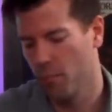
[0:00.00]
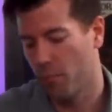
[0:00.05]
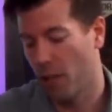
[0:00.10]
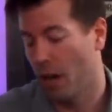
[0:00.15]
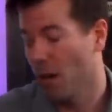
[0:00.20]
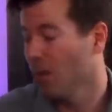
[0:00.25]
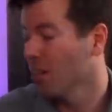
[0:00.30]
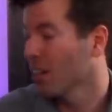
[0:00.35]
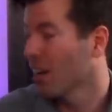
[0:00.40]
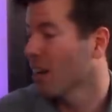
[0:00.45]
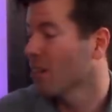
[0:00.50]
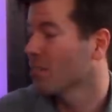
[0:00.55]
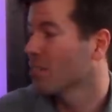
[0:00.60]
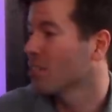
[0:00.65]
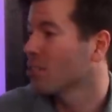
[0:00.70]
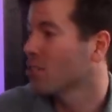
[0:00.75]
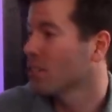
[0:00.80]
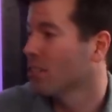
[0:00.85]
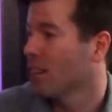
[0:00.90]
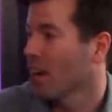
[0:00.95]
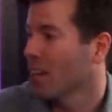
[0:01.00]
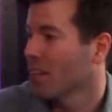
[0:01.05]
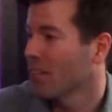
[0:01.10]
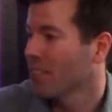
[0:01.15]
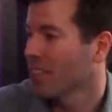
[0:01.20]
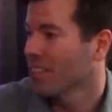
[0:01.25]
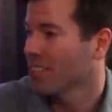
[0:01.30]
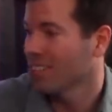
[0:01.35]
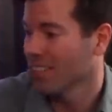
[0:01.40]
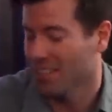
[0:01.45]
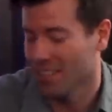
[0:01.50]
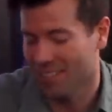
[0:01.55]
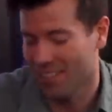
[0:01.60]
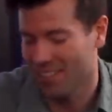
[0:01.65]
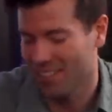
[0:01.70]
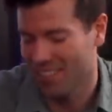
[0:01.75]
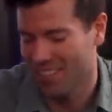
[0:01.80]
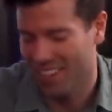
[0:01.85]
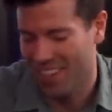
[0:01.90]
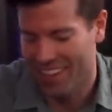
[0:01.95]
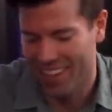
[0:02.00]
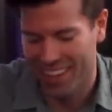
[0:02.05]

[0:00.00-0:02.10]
By all accounts, it should not even exist.